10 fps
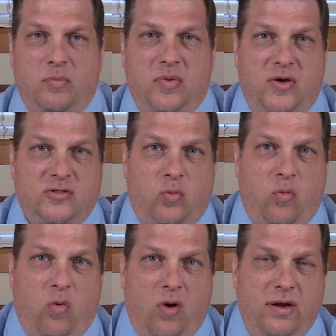But there's
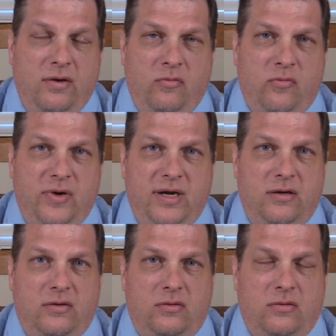one
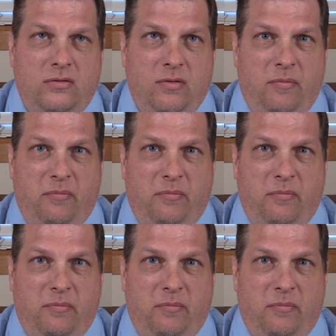real